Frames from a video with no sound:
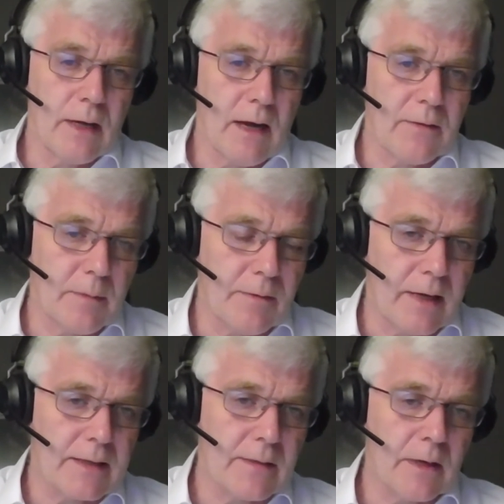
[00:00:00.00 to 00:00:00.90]
will have to be
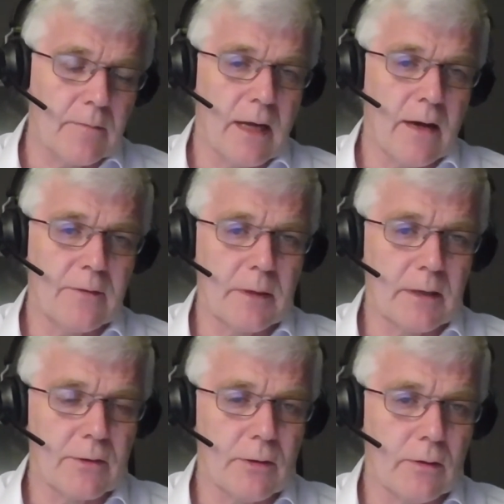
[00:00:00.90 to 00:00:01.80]
flexible and will have to be
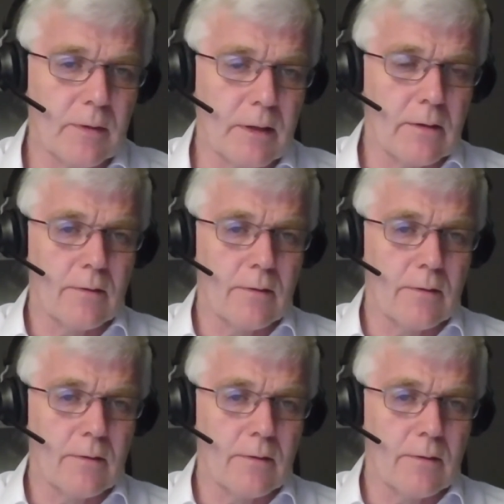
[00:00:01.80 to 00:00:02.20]
controllable,